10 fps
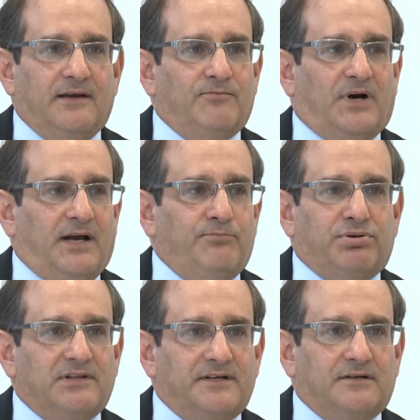my
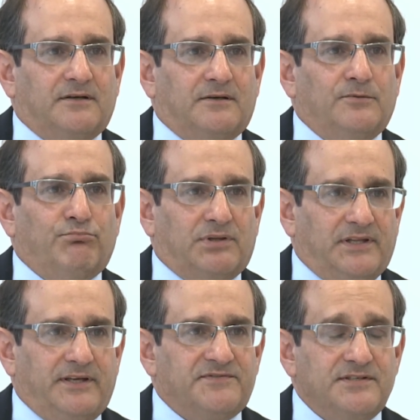political
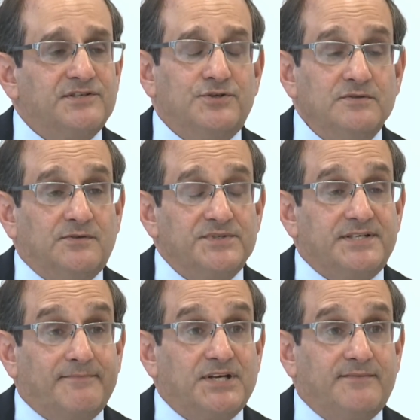beliefs. And students will
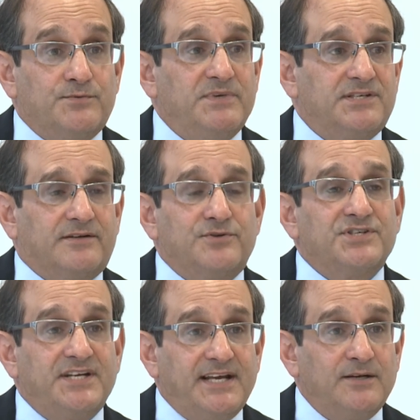sometimes
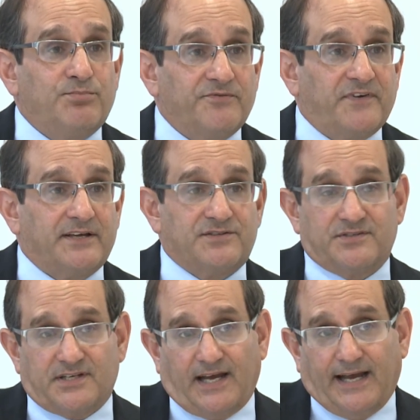misunderstand professors.